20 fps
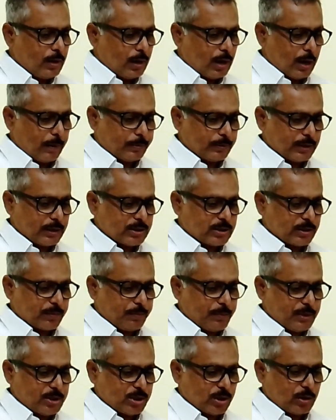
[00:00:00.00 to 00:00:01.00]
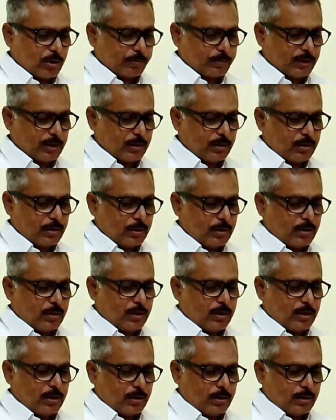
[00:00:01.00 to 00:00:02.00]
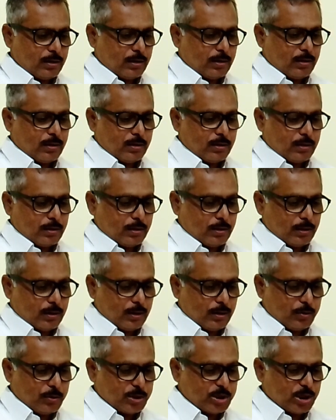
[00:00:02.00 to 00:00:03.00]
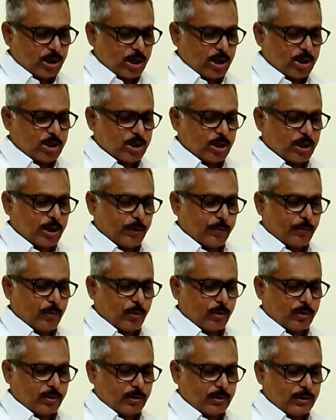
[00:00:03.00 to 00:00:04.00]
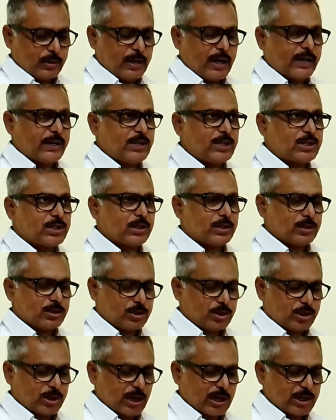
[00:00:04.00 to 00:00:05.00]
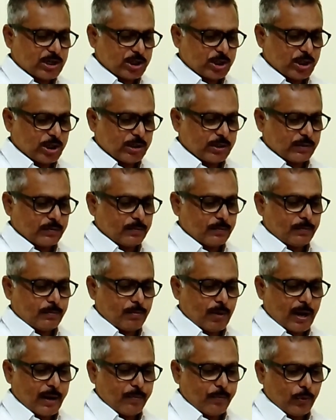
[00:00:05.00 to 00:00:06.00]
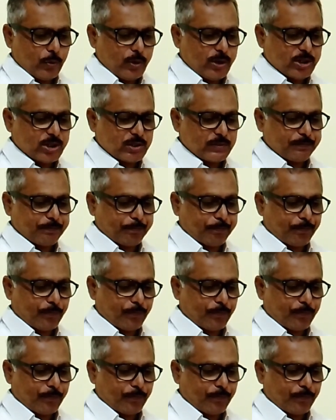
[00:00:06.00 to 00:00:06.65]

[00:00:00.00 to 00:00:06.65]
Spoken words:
After submission of the investigation report, that is charge sheet, by police,